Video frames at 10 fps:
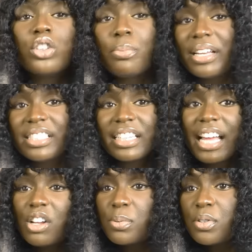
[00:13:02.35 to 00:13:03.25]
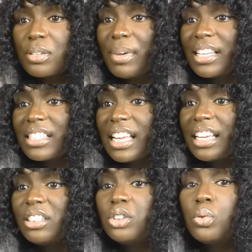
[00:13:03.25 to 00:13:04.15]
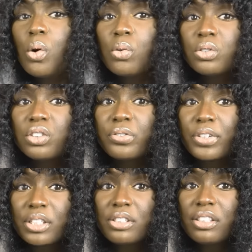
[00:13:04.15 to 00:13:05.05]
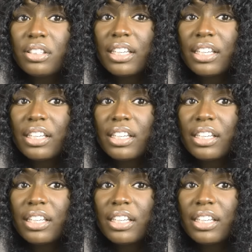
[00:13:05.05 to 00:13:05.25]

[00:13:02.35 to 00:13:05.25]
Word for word: so basically I was supposed to make it say duos fill